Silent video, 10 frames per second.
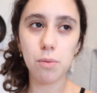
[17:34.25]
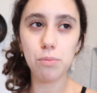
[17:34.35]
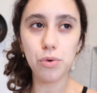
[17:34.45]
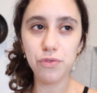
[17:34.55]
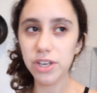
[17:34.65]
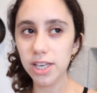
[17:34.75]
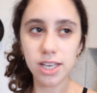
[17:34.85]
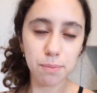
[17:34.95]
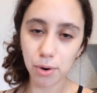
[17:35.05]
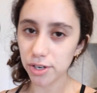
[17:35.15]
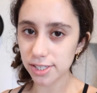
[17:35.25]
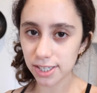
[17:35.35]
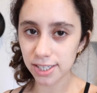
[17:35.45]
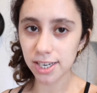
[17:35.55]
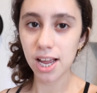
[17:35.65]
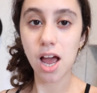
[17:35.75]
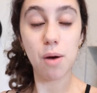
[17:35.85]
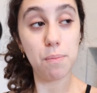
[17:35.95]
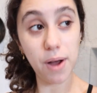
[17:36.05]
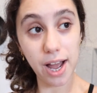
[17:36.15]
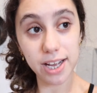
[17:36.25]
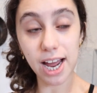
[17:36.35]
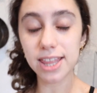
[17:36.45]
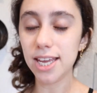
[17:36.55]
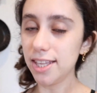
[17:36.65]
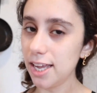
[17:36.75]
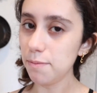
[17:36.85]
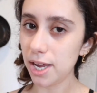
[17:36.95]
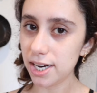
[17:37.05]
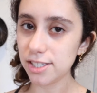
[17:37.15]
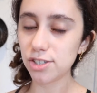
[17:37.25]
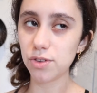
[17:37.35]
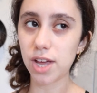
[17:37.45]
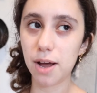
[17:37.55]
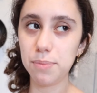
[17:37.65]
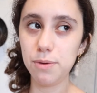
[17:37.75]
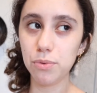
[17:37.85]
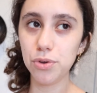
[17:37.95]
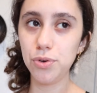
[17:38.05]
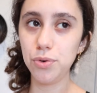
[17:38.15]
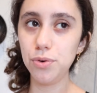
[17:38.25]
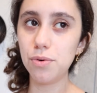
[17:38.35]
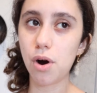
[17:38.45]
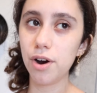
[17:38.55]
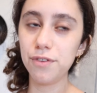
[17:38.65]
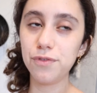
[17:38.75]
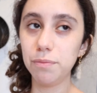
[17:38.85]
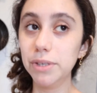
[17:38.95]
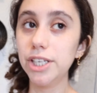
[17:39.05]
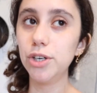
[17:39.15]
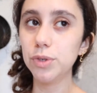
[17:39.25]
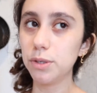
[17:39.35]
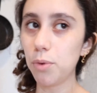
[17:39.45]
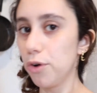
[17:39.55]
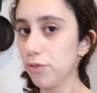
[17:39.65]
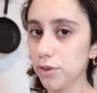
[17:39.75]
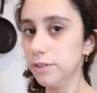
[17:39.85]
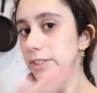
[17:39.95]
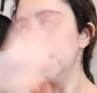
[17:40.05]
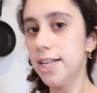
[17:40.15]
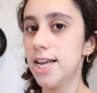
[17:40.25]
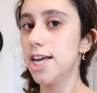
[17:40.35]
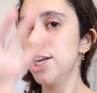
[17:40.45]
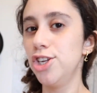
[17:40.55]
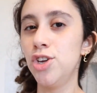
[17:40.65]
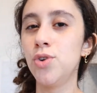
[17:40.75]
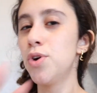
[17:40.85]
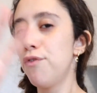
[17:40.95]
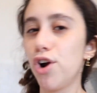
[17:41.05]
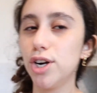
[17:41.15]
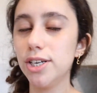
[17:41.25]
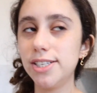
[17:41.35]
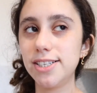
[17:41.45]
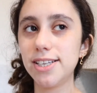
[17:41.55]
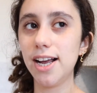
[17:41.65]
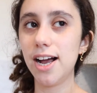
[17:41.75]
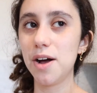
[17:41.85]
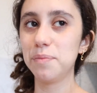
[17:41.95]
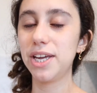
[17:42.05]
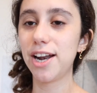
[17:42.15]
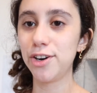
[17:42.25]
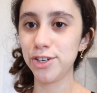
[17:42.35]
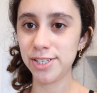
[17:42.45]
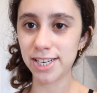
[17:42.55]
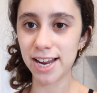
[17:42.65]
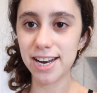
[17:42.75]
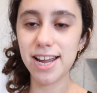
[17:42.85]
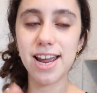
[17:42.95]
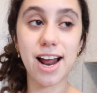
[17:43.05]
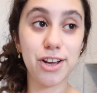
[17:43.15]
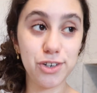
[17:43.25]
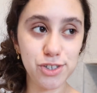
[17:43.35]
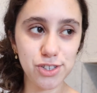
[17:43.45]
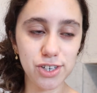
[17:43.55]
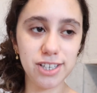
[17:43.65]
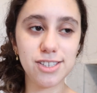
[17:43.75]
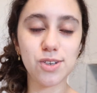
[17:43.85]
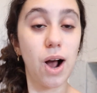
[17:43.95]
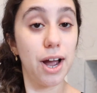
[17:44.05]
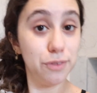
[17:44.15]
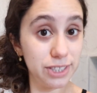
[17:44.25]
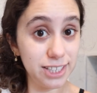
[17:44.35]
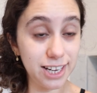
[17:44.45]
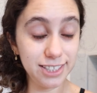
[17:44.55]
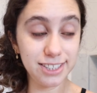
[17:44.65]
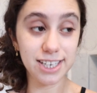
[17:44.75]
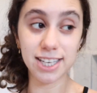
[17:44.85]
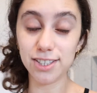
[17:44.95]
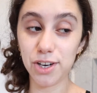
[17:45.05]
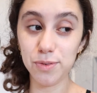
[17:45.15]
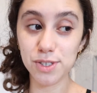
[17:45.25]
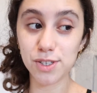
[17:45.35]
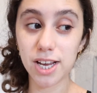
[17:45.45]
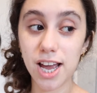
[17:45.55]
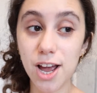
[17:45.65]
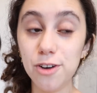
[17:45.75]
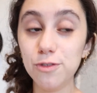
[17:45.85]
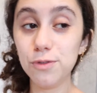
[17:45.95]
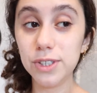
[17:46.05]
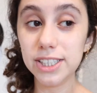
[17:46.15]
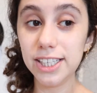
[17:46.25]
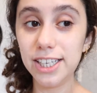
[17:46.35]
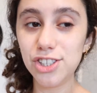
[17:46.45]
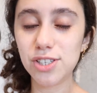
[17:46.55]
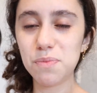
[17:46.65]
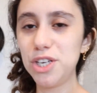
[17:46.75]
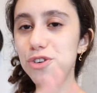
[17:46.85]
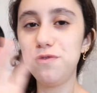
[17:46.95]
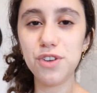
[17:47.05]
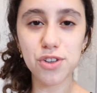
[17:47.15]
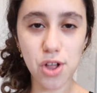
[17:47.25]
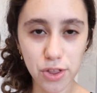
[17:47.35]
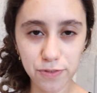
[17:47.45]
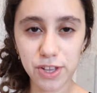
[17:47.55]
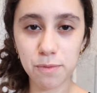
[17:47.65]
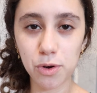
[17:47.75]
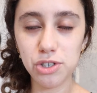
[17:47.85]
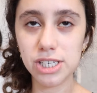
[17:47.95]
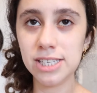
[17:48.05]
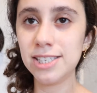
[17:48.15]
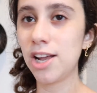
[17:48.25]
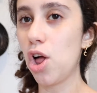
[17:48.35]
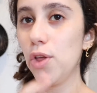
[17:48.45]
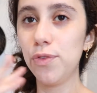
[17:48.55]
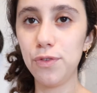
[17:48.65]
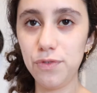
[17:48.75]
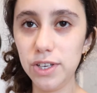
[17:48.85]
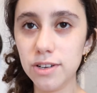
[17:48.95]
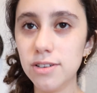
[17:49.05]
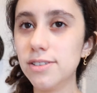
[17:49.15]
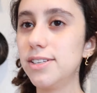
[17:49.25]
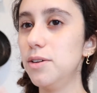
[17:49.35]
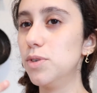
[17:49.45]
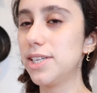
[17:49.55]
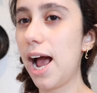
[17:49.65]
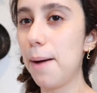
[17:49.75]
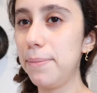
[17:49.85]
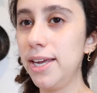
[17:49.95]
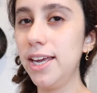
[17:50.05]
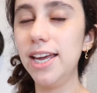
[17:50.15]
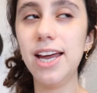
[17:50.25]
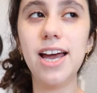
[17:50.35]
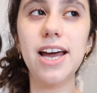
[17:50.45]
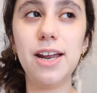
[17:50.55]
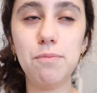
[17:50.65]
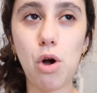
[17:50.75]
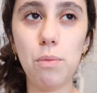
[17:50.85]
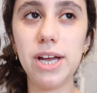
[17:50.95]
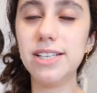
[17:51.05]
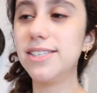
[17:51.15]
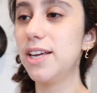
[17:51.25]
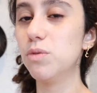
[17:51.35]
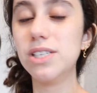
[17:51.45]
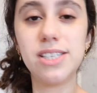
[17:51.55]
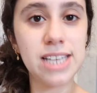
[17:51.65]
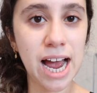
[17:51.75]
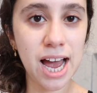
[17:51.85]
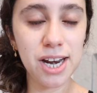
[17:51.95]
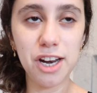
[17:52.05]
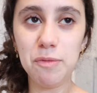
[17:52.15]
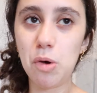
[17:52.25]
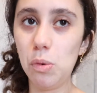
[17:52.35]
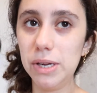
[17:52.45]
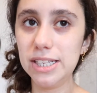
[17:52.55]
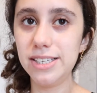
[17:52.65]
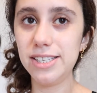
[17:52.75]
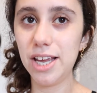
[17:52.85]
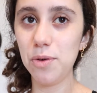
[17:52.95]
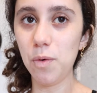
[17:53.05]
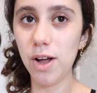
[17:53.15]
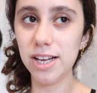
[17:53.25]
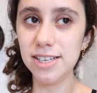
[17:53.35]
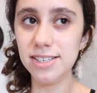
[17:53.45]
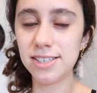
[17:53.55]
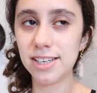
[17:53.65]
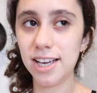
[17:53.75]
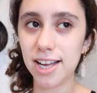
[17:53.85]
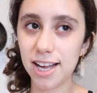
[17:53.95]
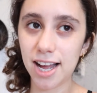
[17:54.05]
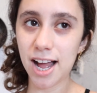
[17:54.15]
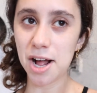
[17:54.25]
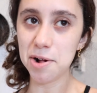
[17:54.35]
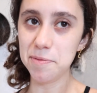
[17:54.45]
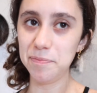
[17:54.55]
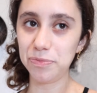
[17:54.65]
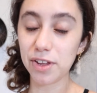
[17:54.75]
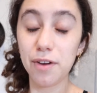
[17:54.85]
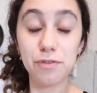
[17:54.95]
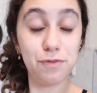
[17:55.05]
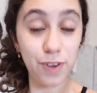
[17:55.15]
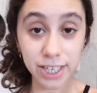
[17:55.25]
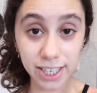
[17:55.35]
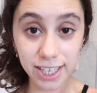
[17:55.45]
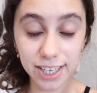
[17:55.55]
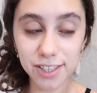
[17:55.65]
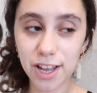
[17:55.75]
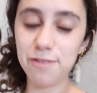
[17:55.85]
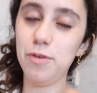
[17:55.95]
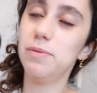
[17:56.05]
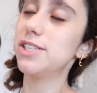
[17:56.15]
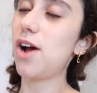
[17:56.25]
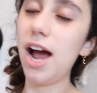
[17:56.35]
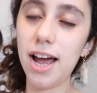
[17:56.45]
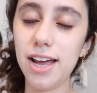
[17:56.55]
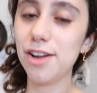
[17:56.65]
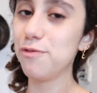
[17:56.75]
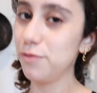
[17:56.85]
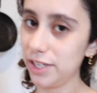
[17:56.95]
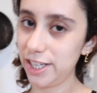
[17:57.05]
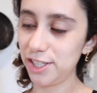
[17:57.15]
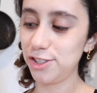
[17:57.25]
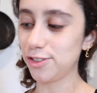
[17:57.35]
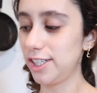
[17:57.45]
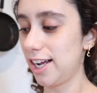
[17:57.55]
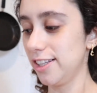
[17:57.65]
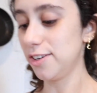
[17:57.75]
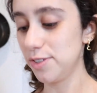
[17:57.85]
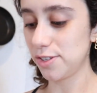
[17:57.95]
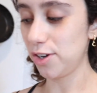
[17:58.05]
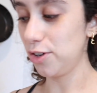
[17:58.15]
movie person, but I think they made it so that people who aren't familiar with the Marvel universe can understand it, and I understood it, so I really liked it. I thought it was really just made you feel all of the emotions, like all of the feels. It was happy in moments, it was sad in moments, it was funny in a lot of moments. So I really enjoyed it. I thought it was